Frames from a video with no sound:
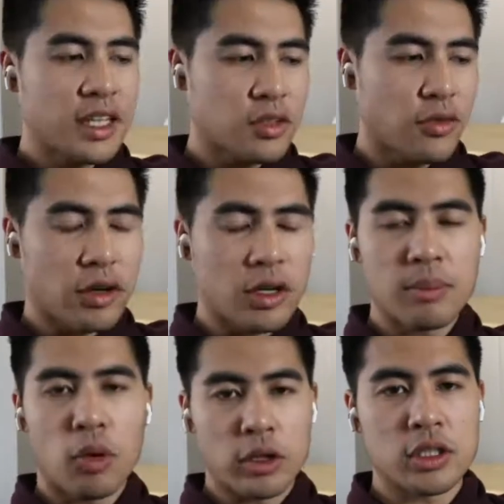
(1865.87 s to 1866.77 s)
that's very
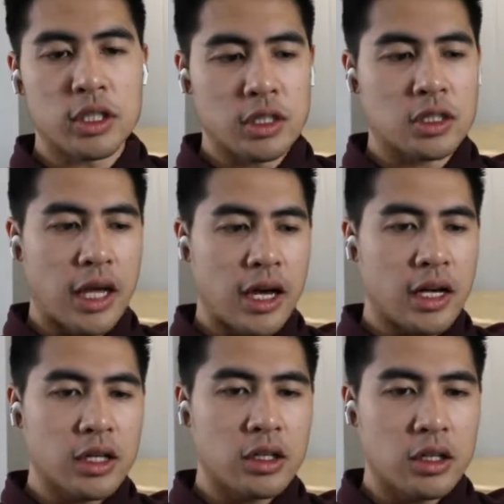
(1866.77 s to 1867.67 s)
important, is
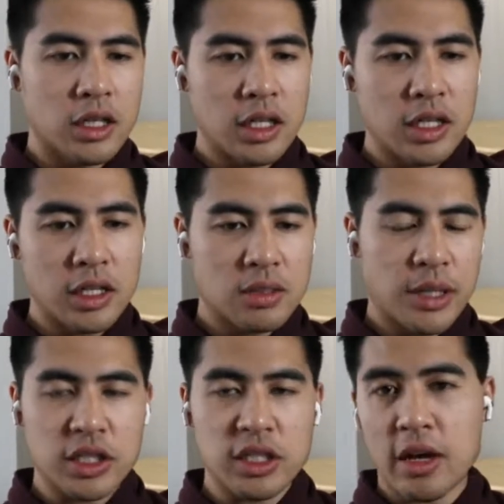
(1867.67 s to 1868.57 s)
that
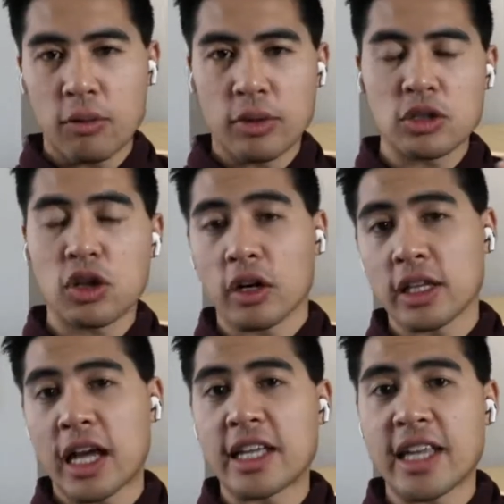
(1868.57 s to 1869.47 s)
especially that when you target
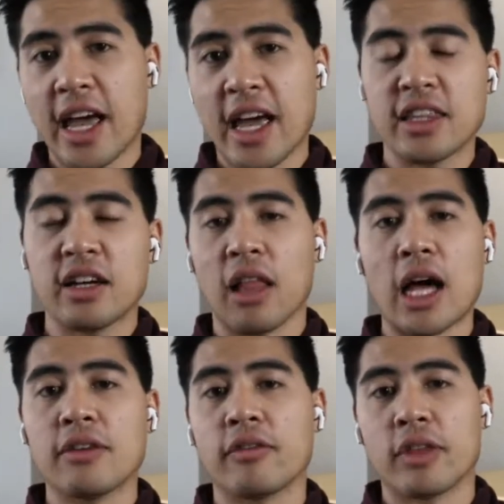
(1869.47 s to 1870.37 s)
like that end of
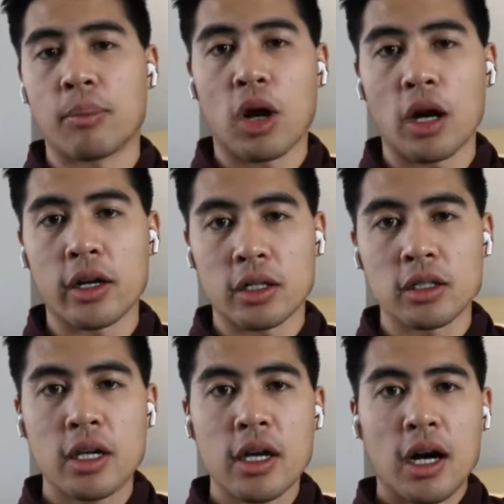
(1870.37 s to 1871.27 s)
life of the product,
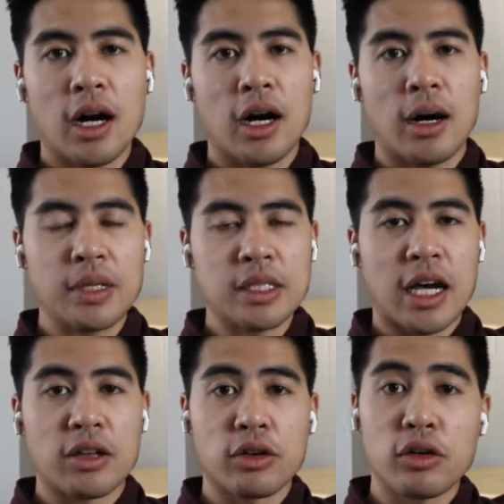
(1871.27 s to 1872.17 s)
it's
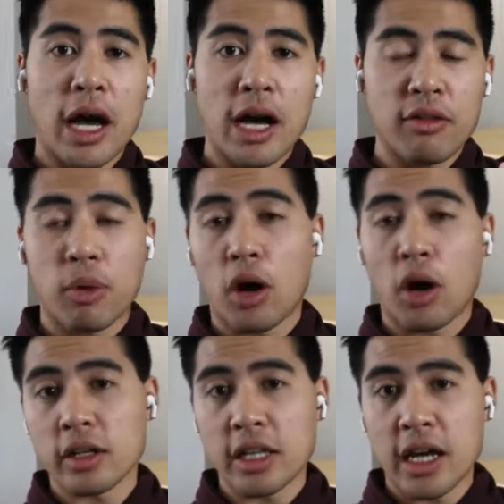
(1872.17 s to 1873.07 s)
either you have a
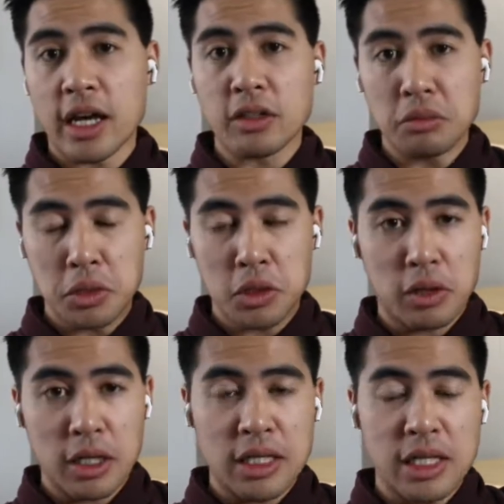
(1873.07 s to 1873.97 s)
product that
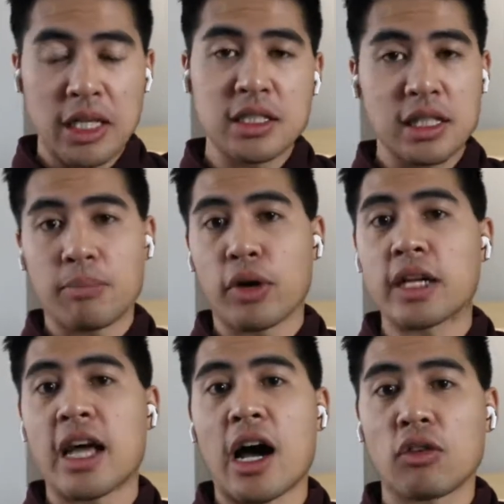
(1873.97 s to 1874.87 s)
can easily
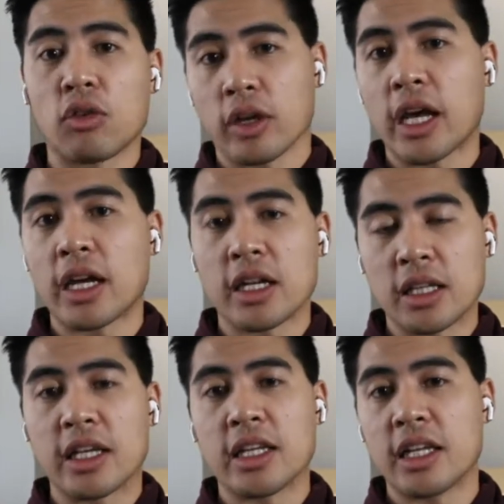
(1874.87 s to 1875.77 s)
break down
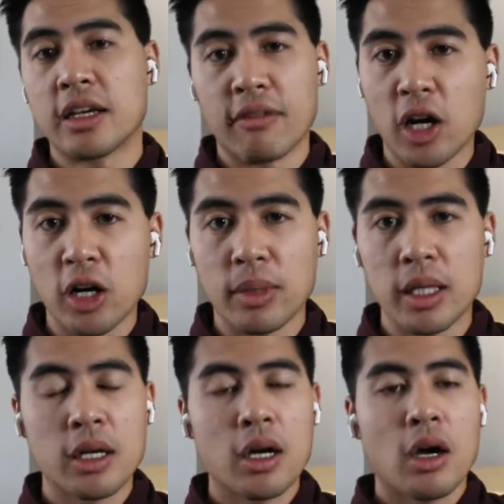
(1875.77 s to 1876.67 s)
organically in the
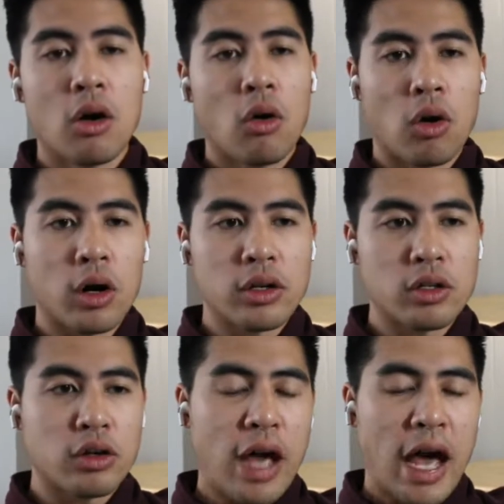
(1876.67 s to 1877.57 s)
environment, or
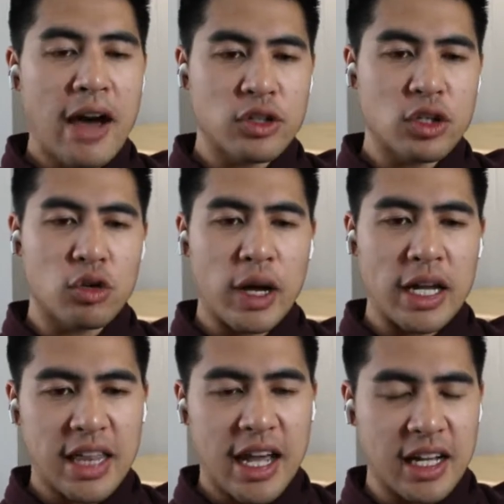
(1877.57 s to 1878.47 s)
you have to
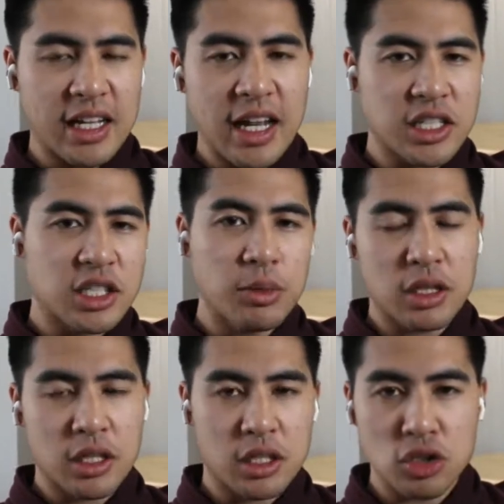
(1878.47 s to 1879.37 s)
create that connection with
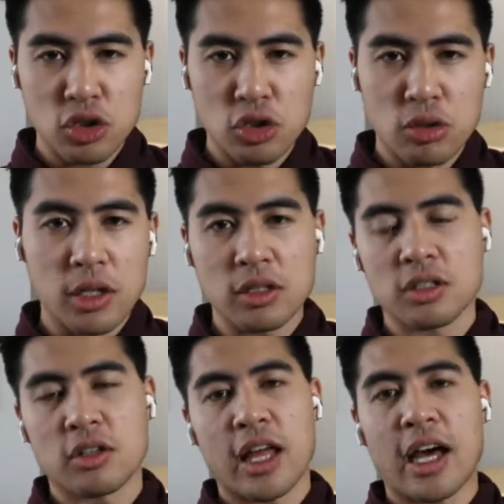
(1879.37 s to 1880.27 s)
the consumer
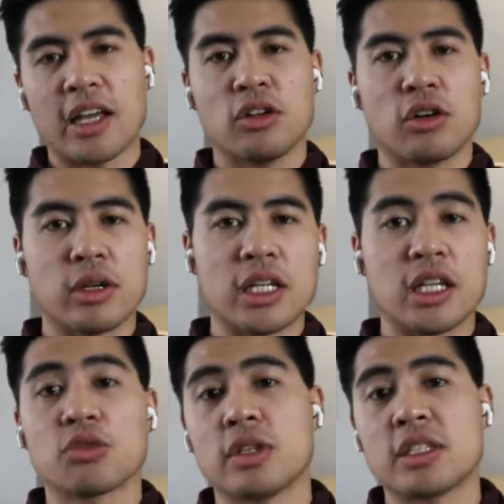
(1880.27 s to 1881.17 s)
so that it
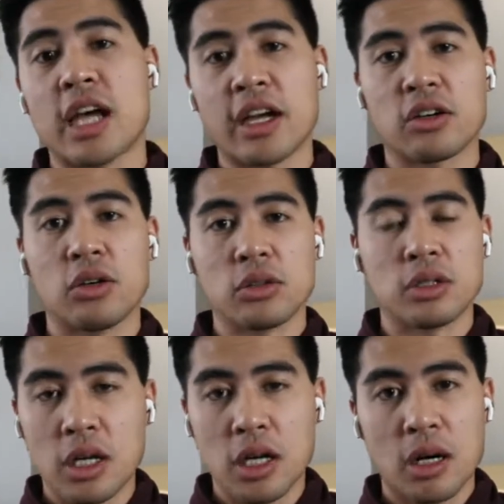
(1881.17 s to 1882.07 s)
is recycled
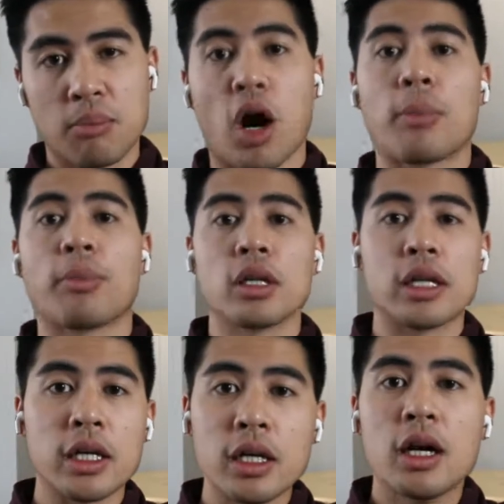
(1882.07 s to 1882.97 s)

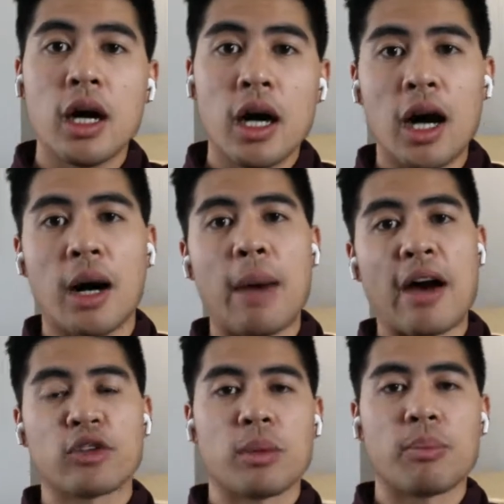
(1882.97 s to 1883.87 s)
properly
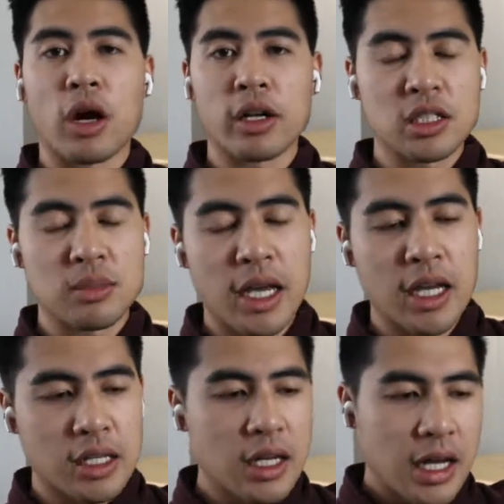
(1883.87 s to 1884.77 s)
after the product is
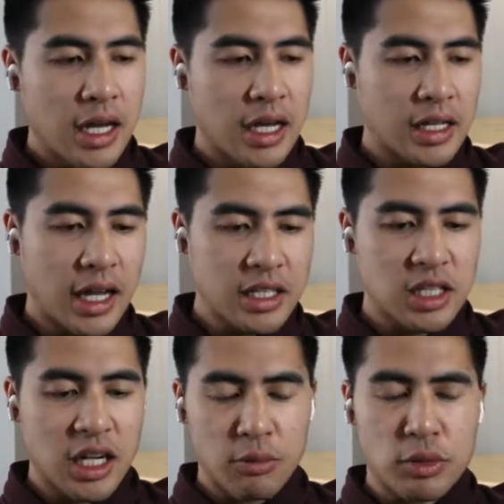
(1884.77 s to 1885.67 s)
made. And that's
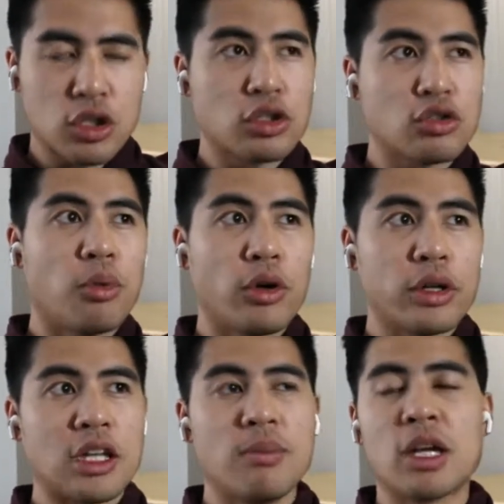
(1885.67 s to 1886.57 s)
to kind of return to a point
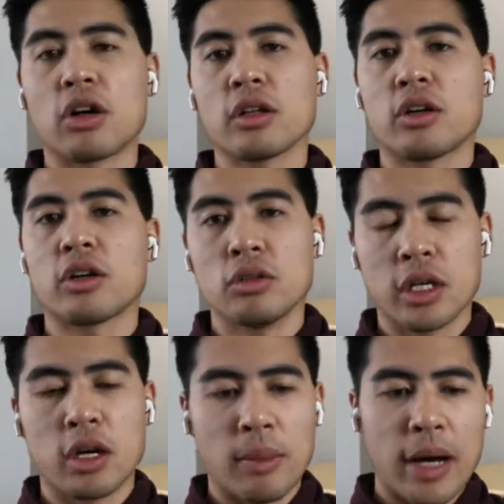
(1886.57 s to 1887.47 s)
that you made earlier,
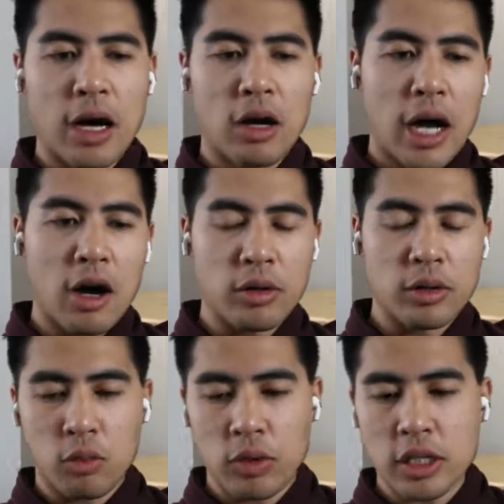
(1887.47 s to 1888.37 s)
Julio, about how in
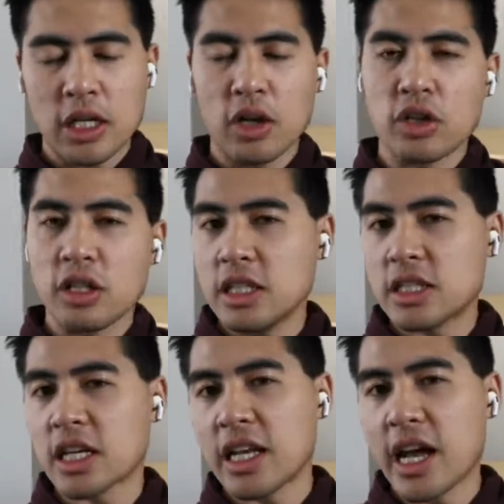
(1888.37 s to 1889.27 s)
the retail you need to
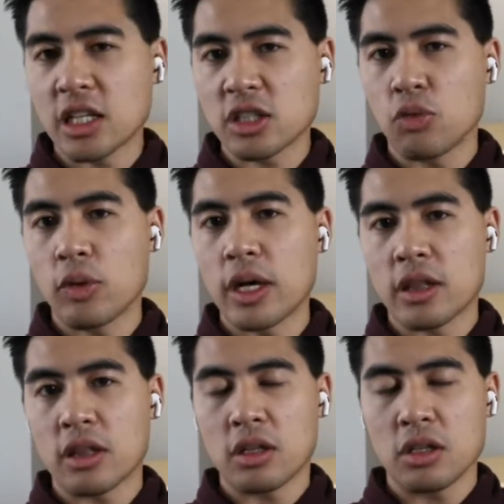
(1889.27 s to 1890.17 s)
connect with,
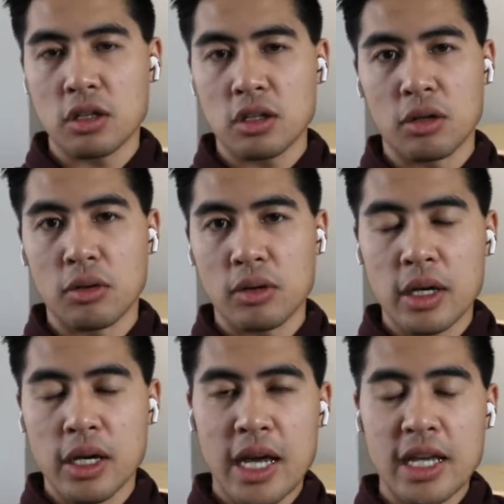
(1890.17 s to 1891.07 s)

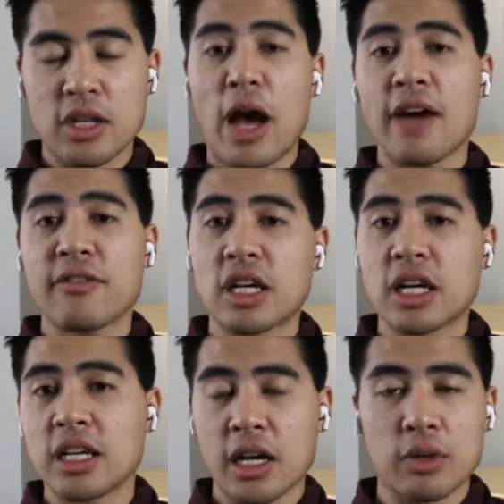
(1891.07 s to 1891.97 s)
you have to
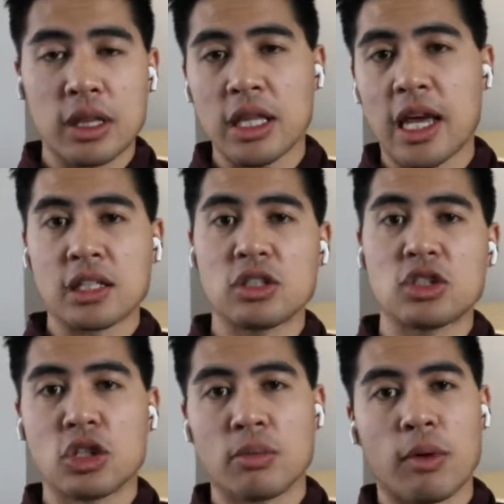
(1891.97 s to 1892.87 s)
connect with the end
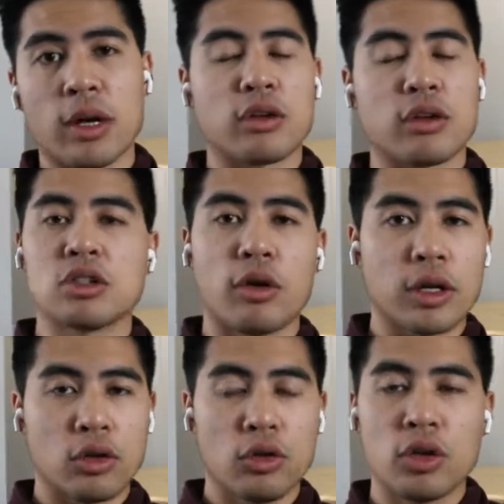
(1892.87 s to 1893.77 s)
consumer, whether it's
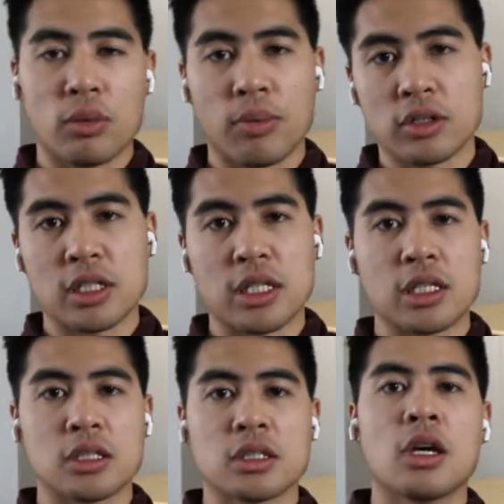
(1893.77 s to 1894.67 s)
knowing who your person
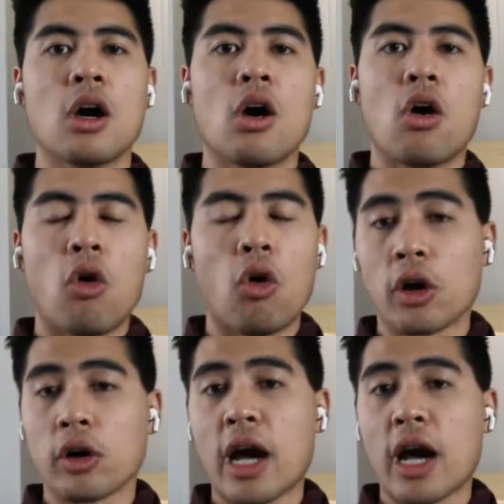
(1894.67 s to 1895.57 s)
is,
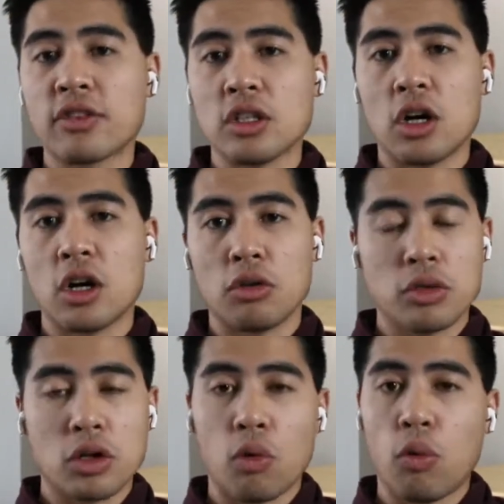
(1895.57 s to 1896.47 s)
or you have to know,
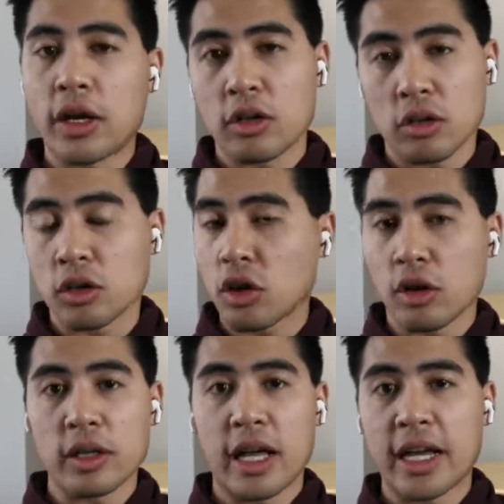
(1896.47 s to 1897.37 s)
what are their
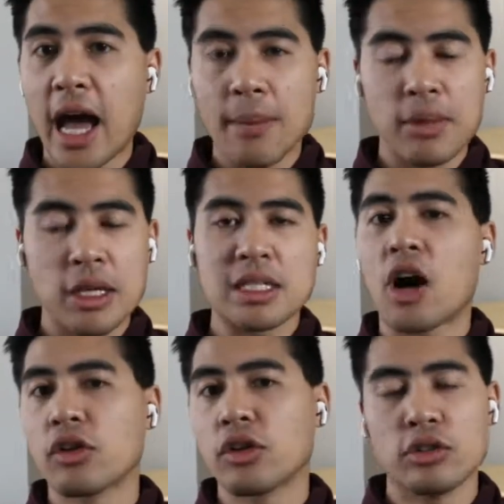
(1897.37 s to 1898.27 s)
current like habits,
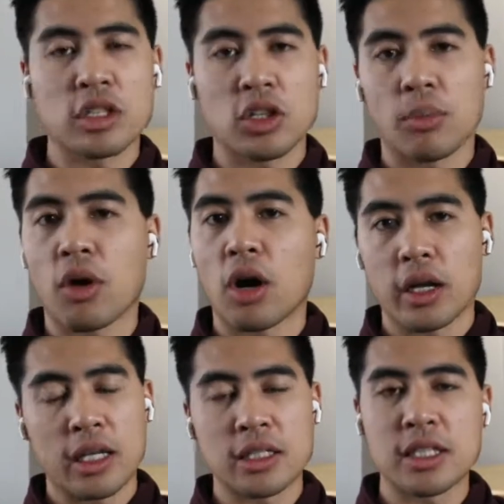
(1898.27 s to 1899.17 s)
how are they using your
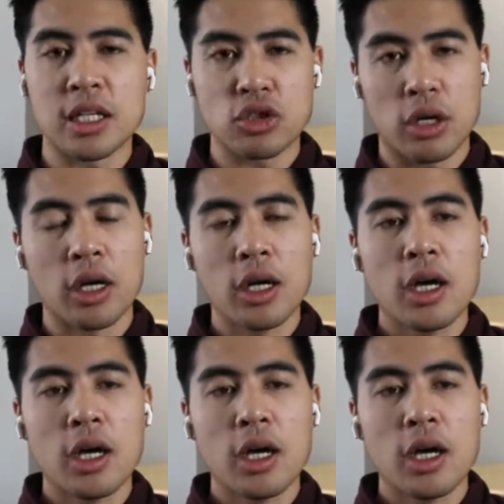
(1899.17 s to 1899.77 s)
product, etc.